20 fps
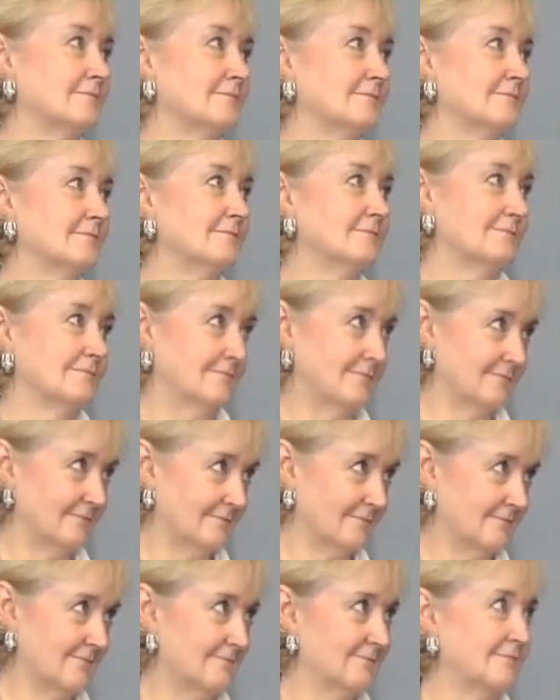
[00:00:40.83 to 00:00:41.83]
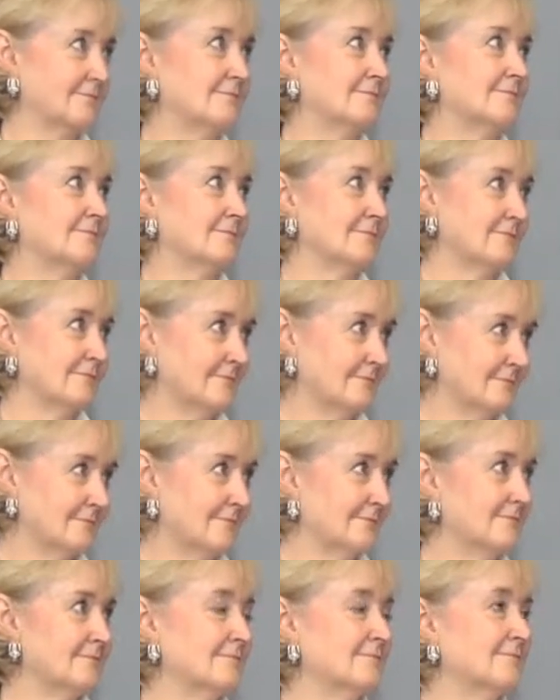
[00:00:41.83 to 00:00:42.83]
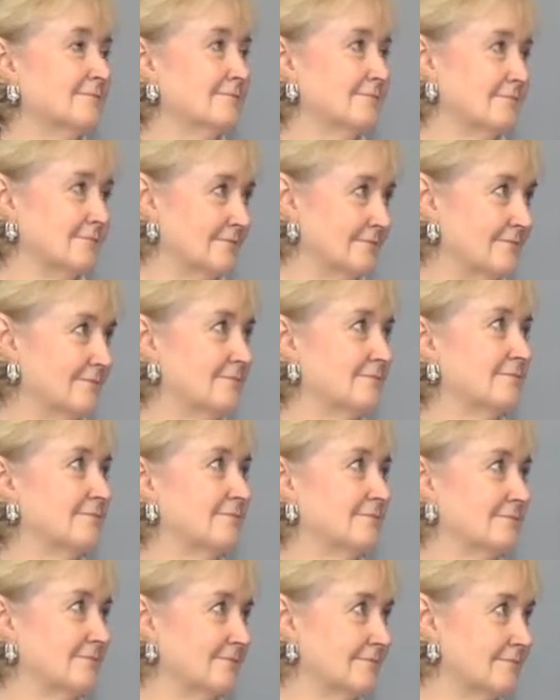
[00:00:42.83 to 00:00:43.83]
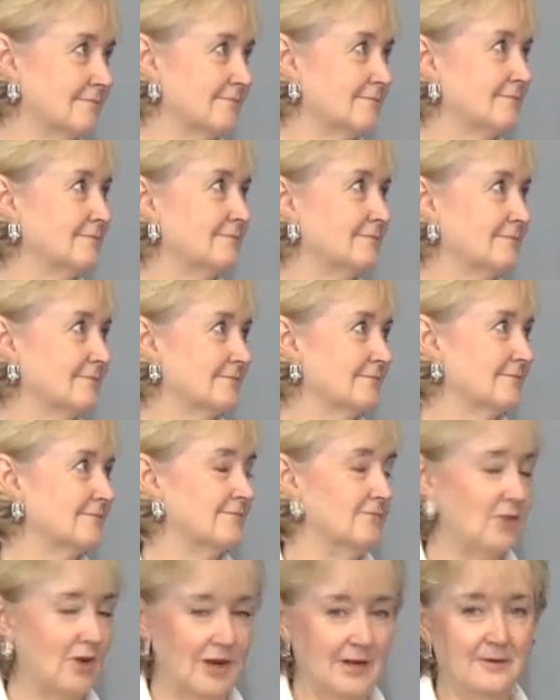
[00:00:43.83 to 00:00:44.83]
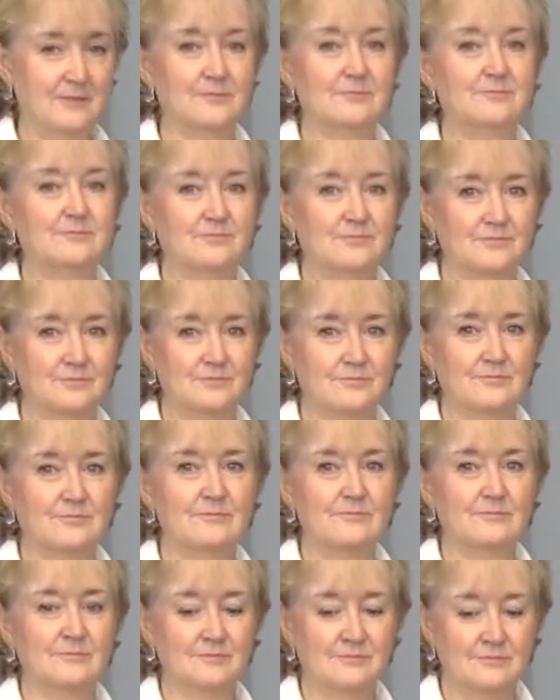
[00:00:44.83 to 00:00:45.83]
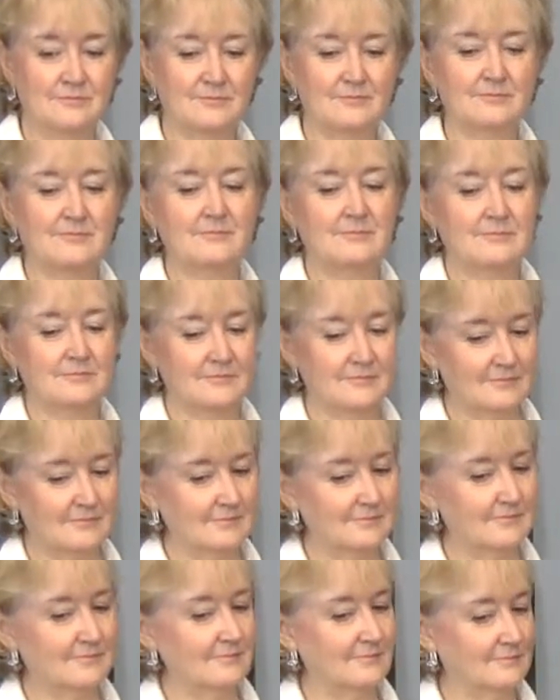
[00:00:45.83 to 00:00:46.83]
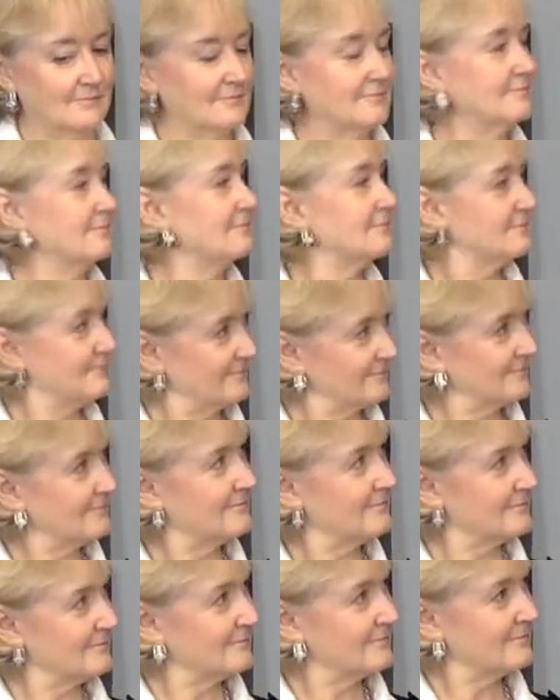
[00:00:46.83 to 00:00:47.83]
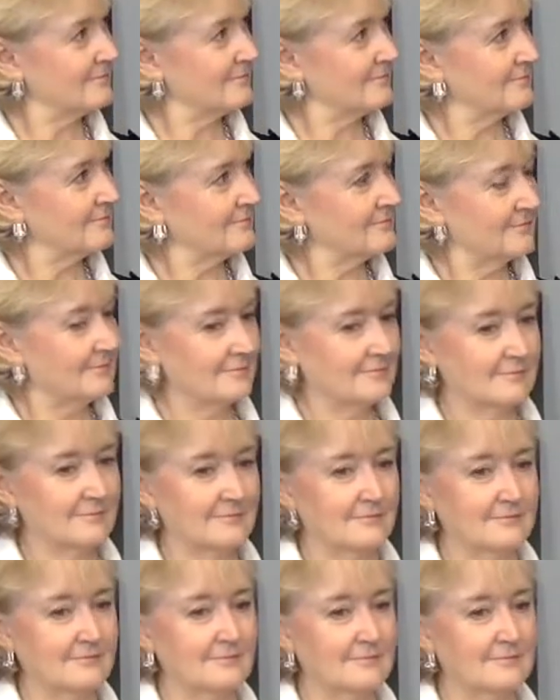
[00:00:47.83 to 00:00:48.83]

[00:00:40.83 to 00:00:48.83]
[no speech]